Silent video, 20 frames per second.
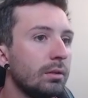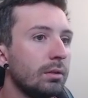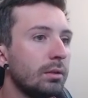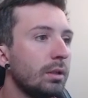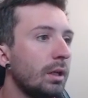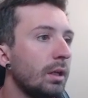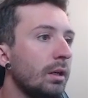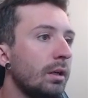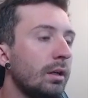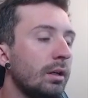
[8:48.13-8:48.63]

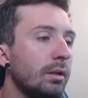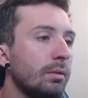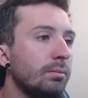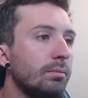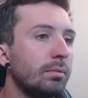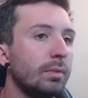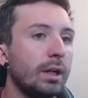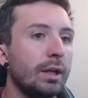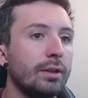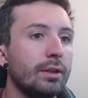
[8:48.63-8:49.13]

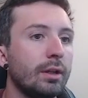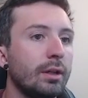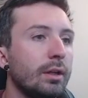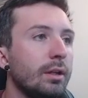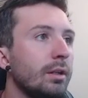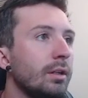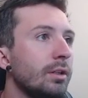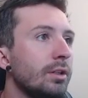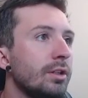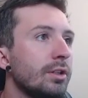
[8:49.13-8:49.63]
and
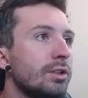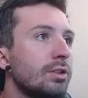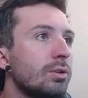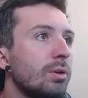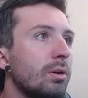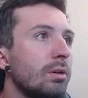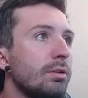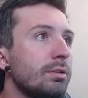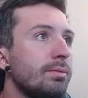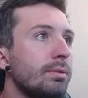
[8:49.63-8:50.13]
then this
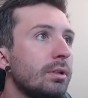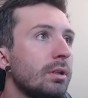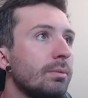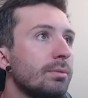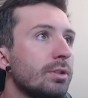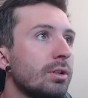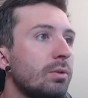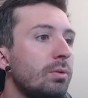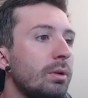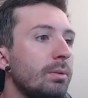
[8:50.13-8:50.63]
Charles
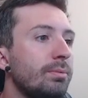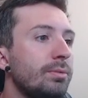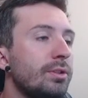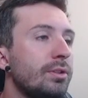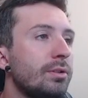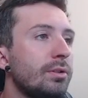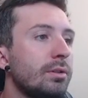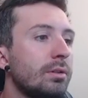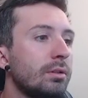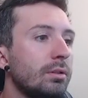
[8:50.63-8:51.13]
becomes
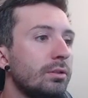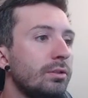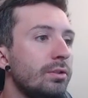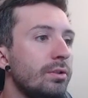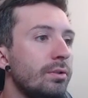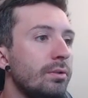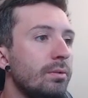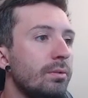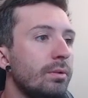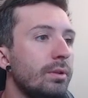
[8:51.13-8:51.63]
equipped
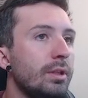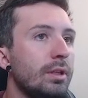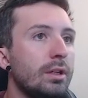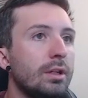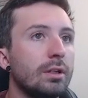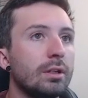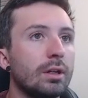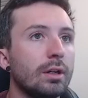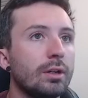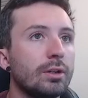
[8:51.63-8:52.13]
to
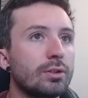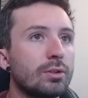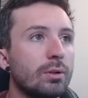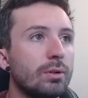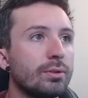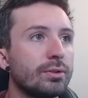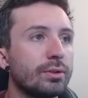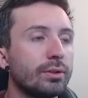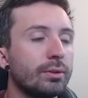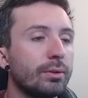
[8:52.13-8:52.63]
the
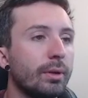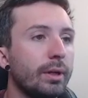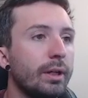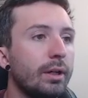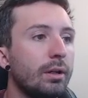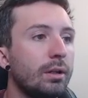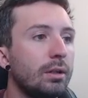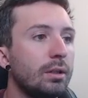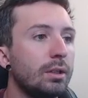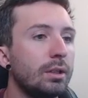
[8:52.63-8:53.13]
Charles the Great.